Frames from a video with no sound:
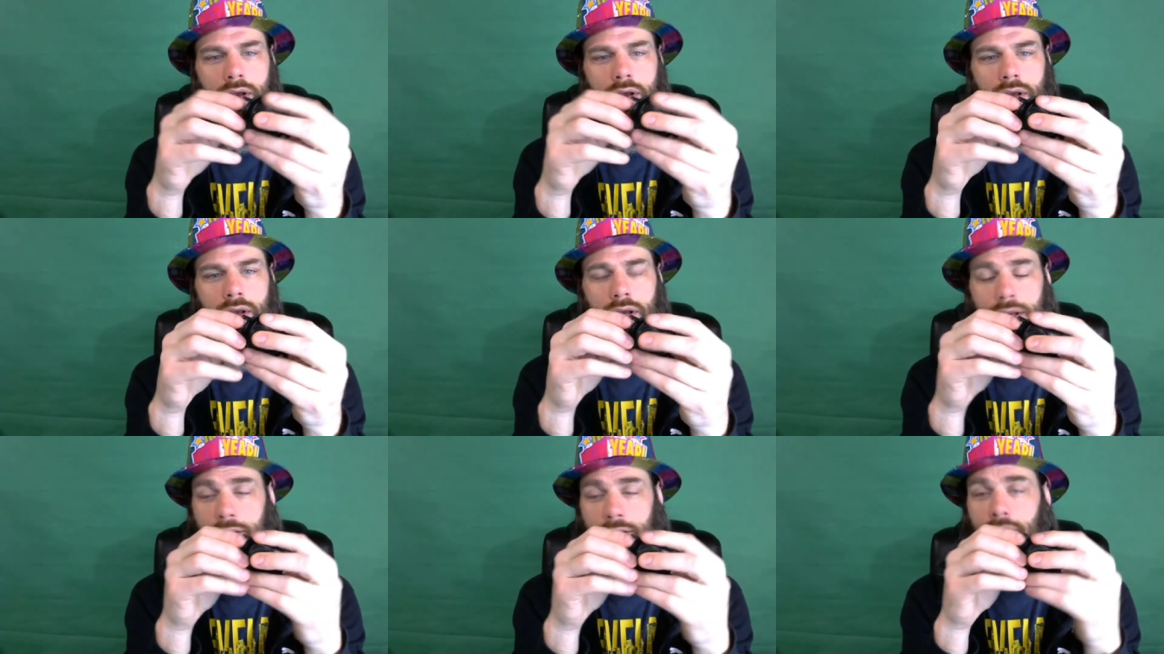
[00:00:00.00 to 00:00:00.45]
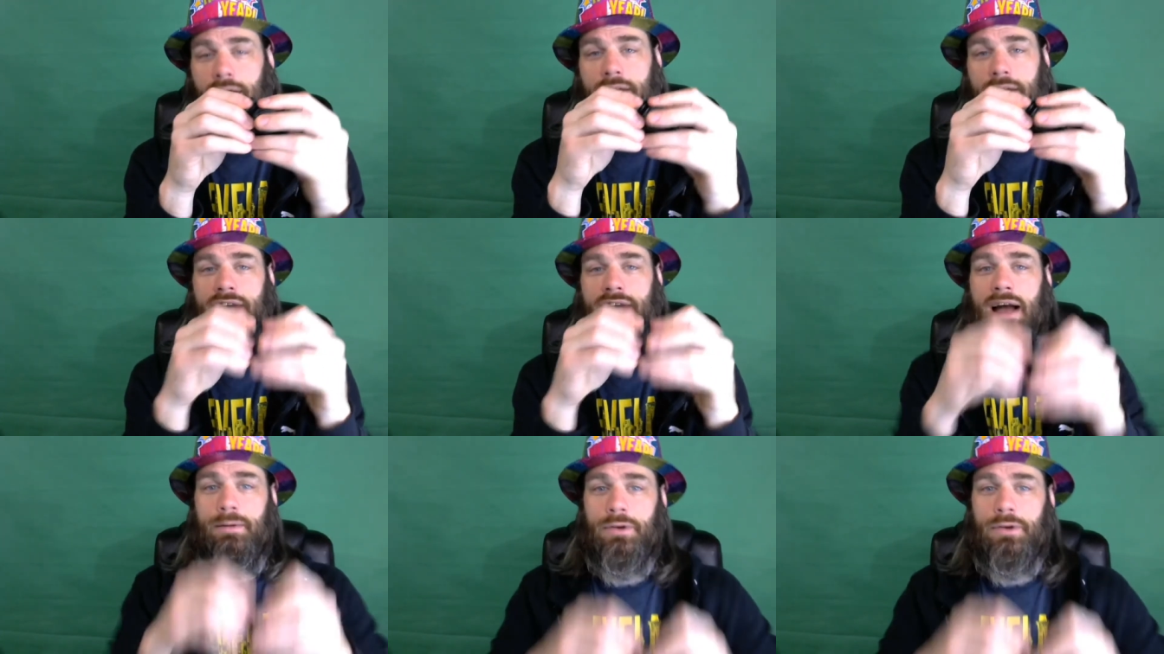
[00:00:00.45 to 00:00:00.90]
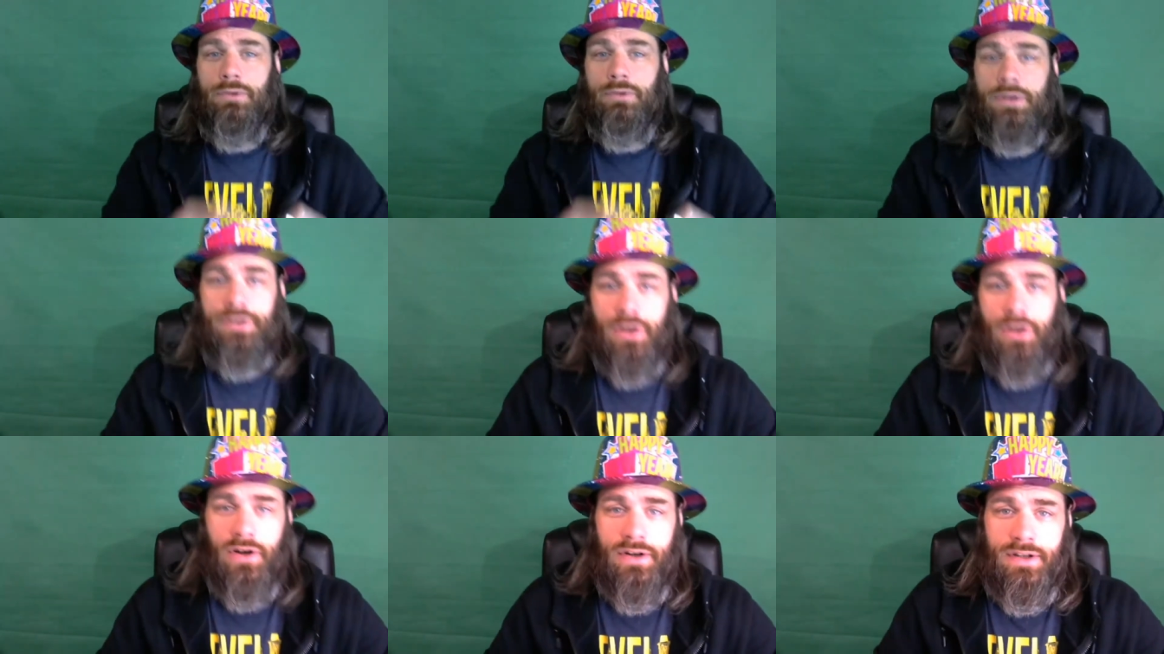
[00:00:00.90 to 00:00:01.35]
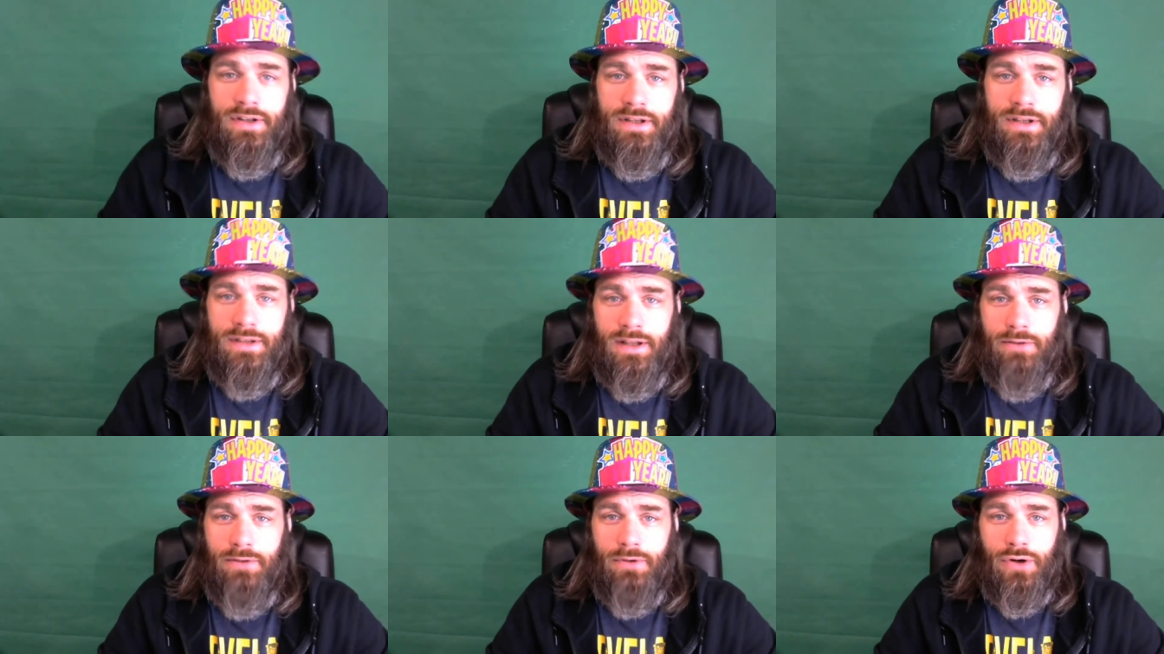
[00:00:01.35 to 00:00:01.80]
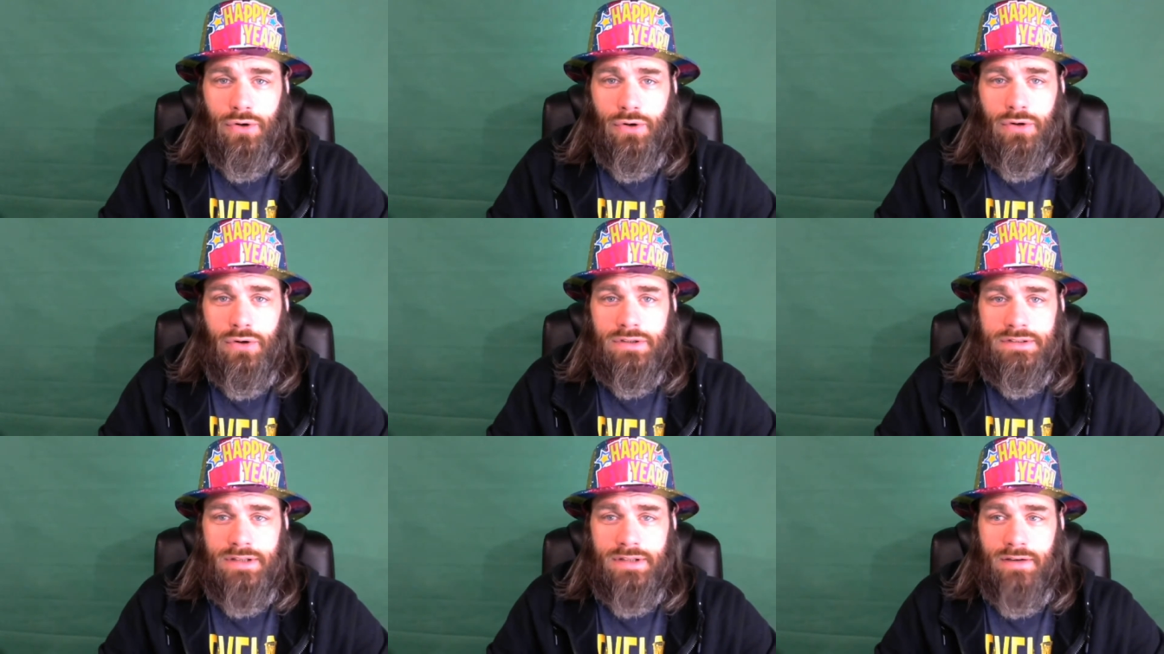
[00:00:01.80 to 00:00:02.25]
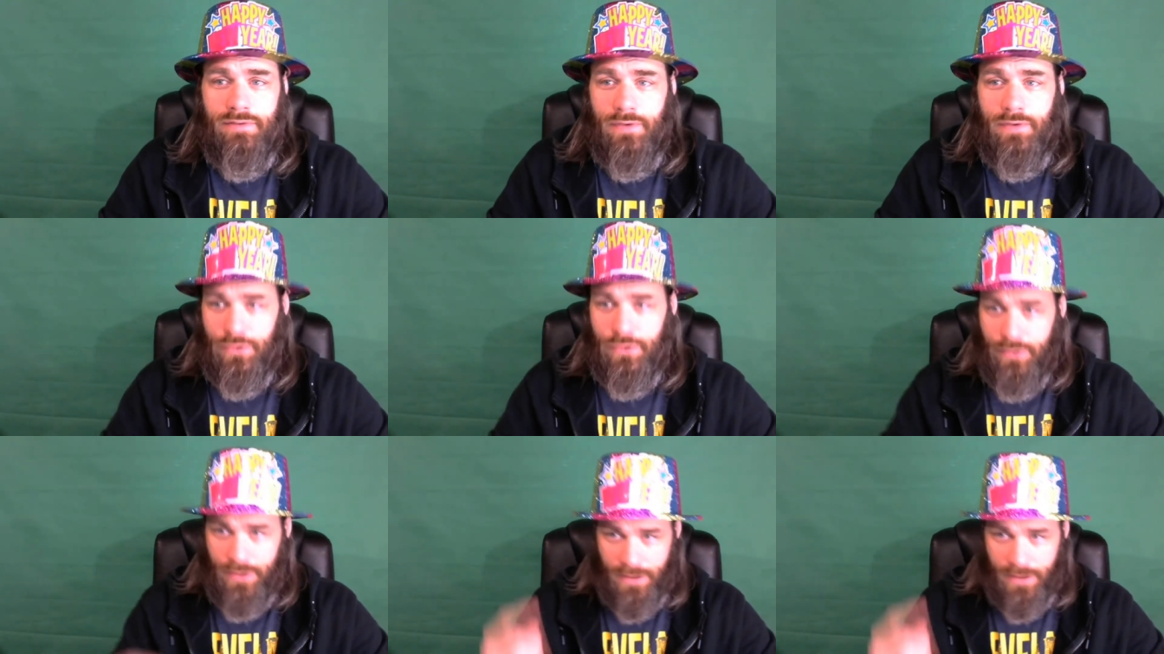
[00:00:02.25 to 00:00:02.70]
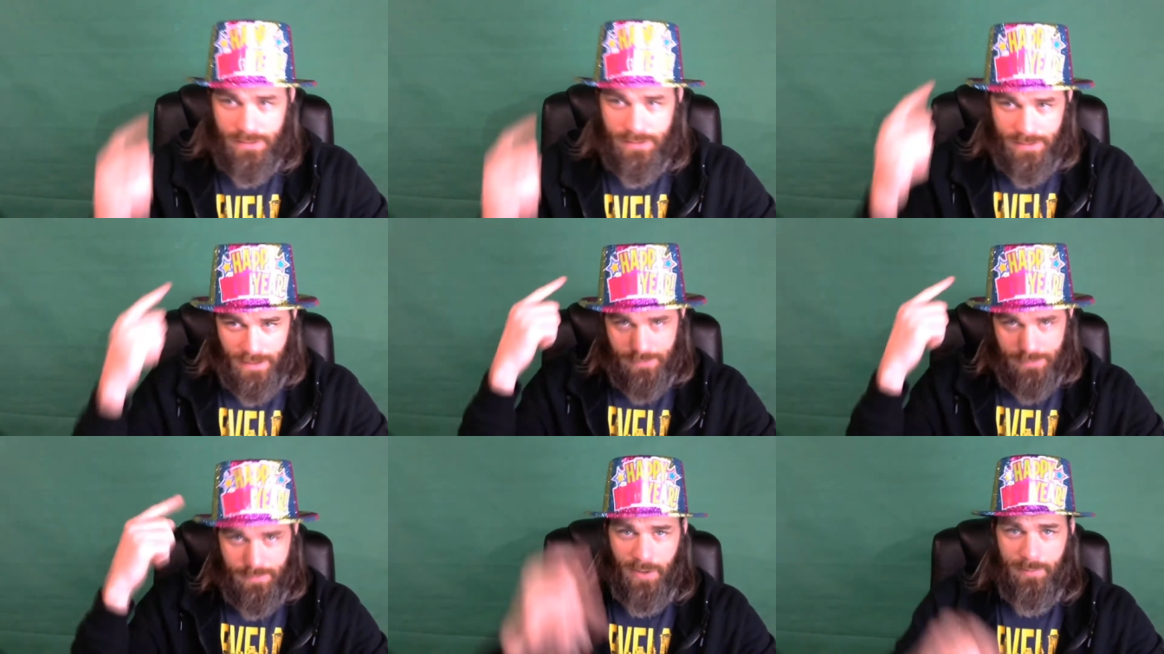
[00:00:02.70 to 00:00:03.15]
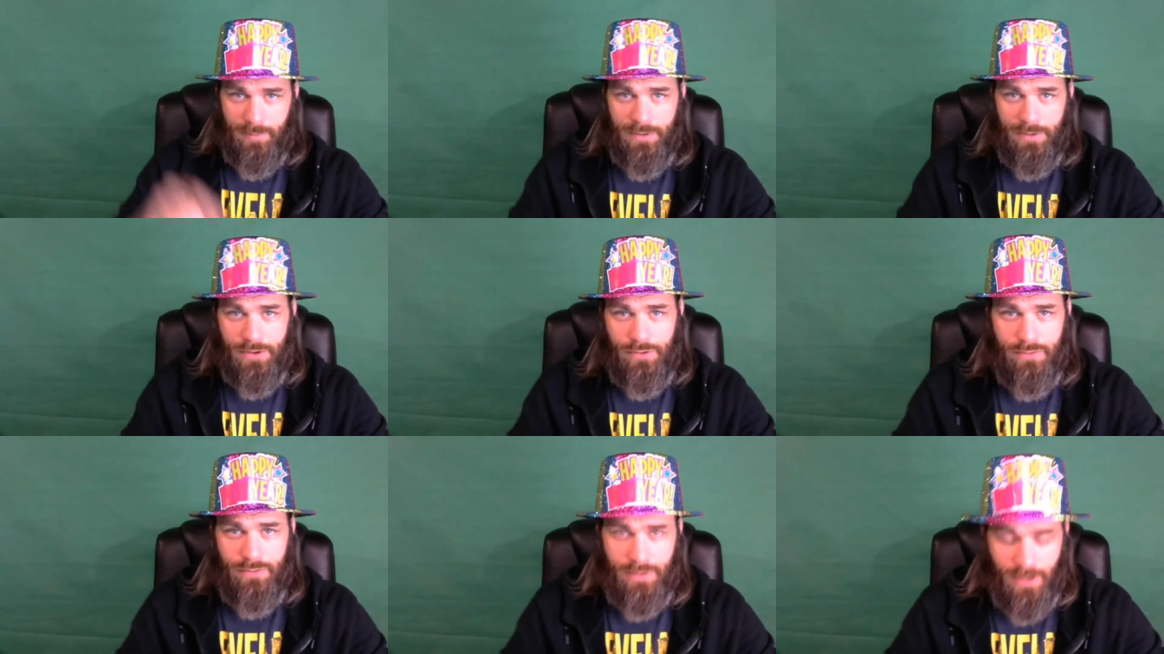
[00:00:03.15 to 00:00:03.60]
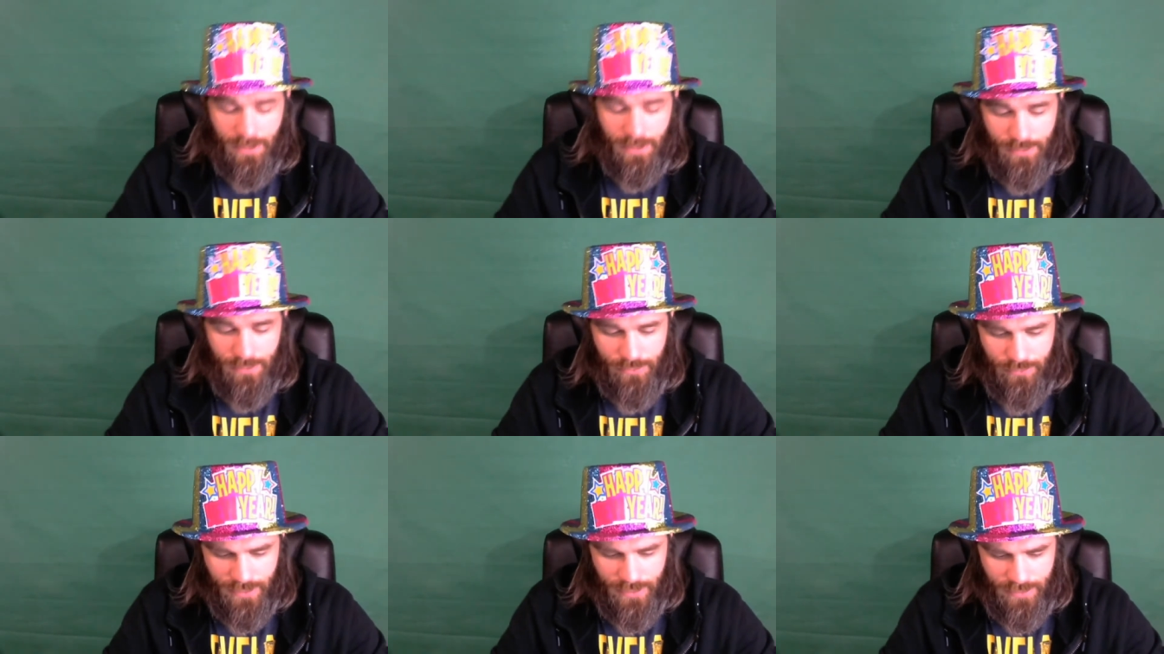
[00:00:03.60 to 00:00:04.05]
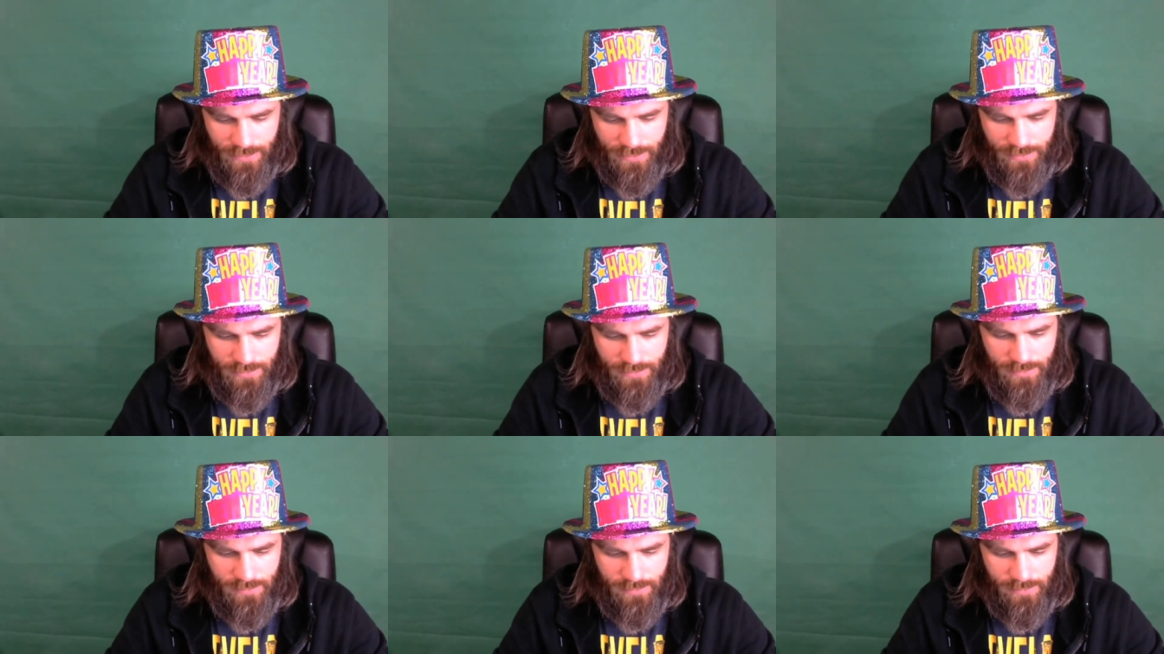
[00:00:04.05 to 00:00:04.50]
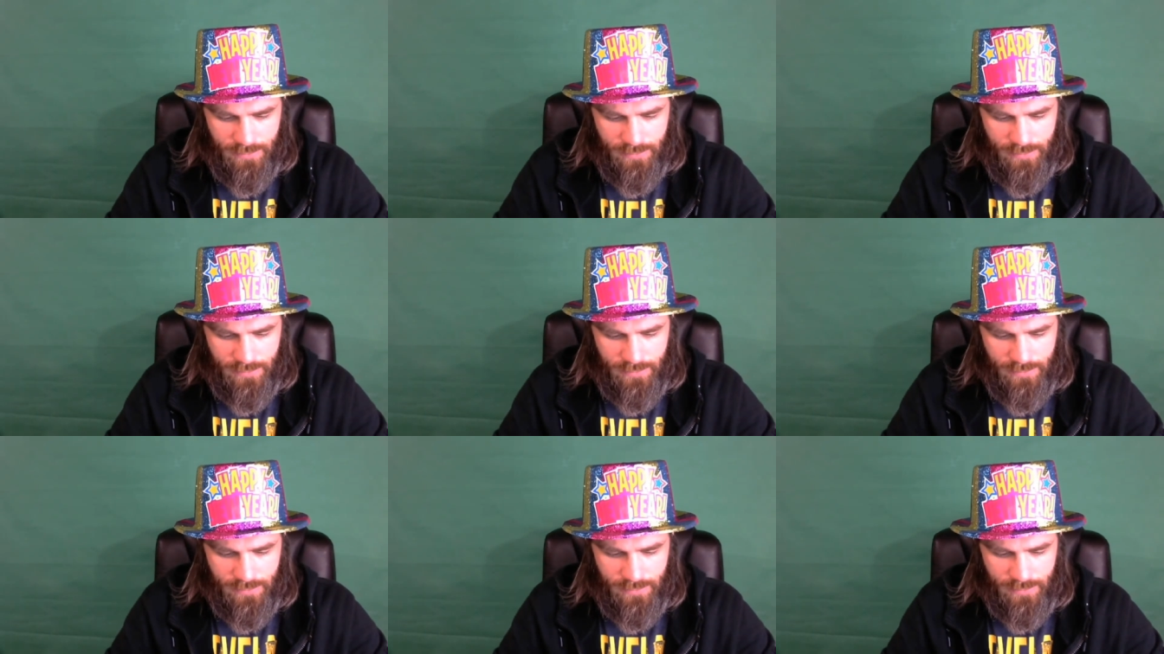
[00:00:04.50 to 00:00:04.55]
I don't have time to return it and then record stuff for New Year's. That's what I'll be doing on New Year's.